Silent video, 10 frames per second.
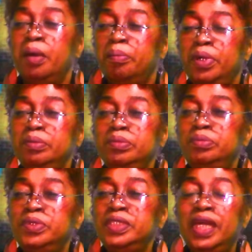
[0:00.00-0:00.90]
But
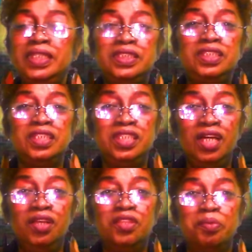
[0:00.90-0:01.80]
that's to
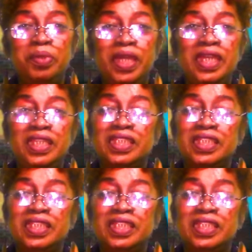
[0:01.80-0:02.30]
dull the pain.